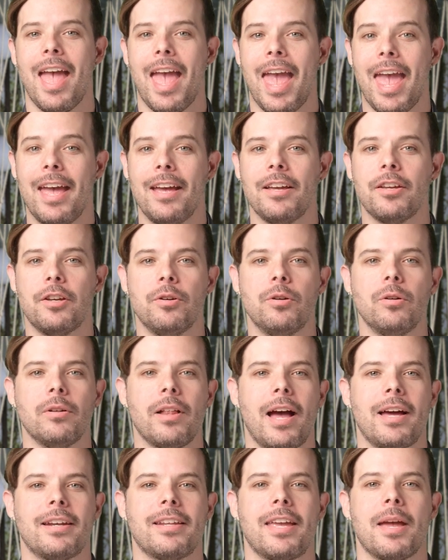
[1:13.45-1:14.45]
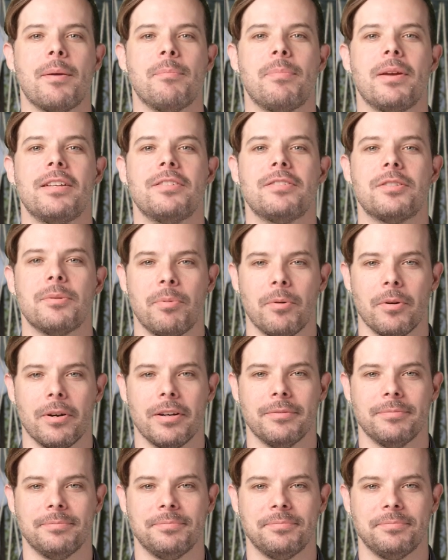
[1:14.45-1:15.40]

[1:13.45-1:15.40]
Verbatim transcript: and Google Ad Campaign support.